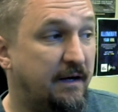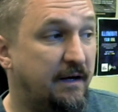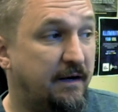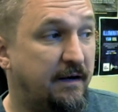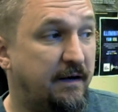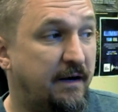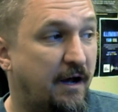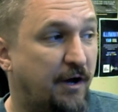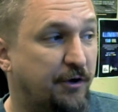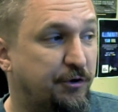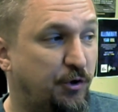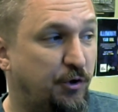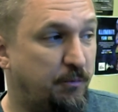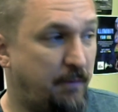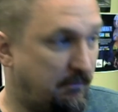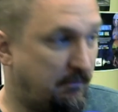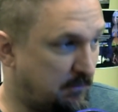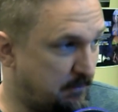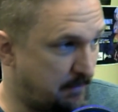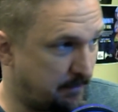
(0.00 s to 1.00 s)
Now, you
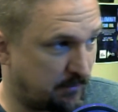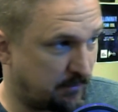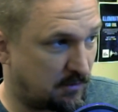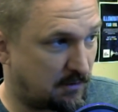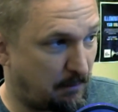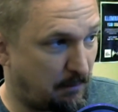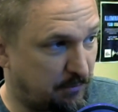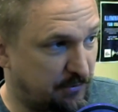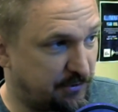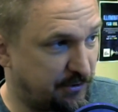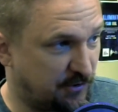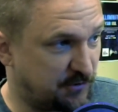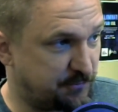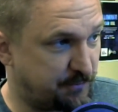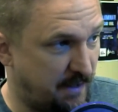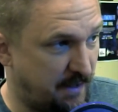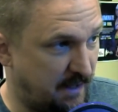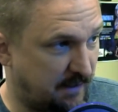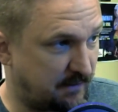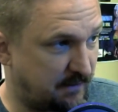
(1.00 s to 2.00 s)
may remember a couple years
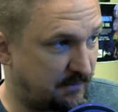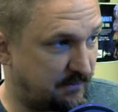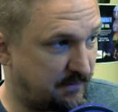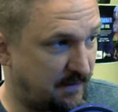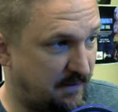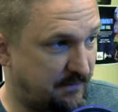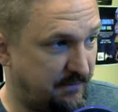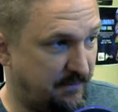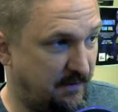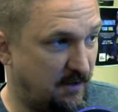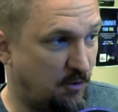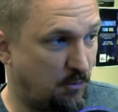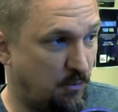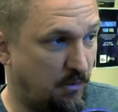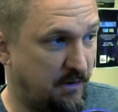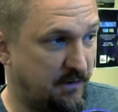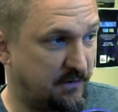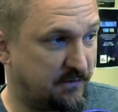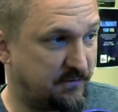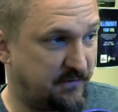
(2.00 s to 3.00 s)
back that there
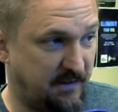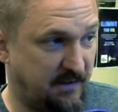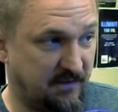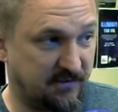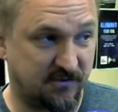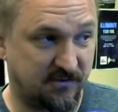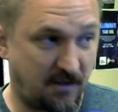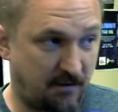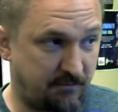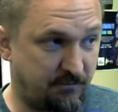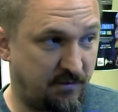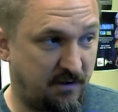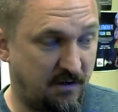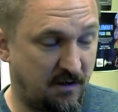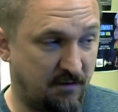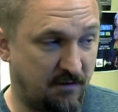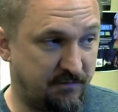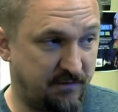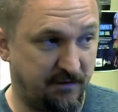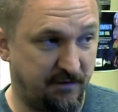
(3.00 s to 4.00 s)
was the discovery
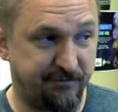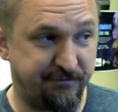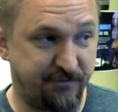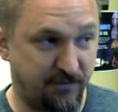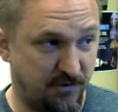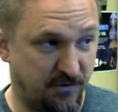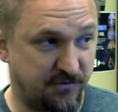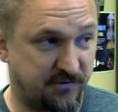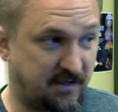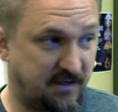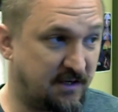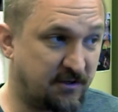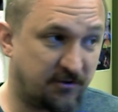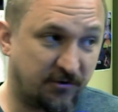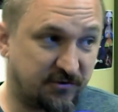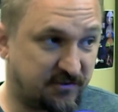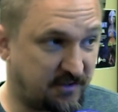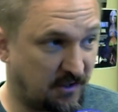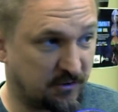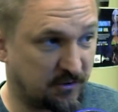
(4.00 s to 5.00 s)
of the first
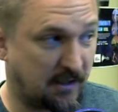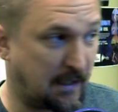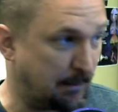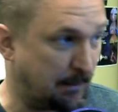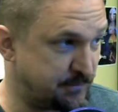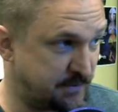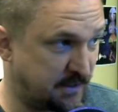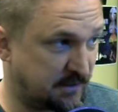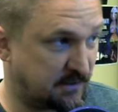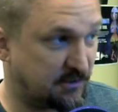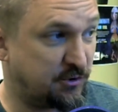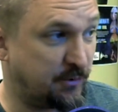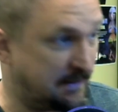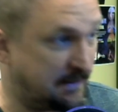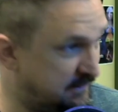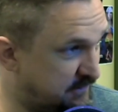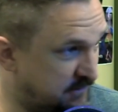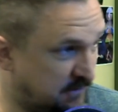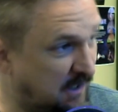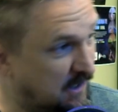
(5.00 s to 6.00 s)
interstellar object to
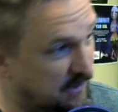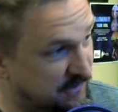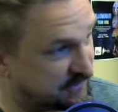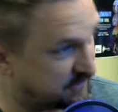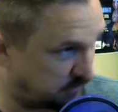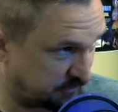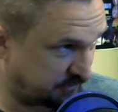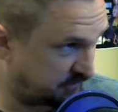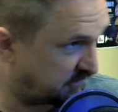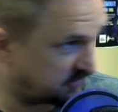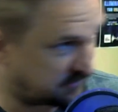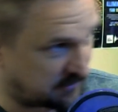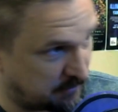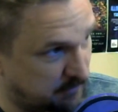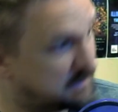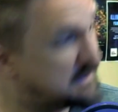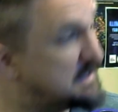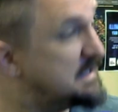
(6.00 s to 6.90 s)
enter our solar system.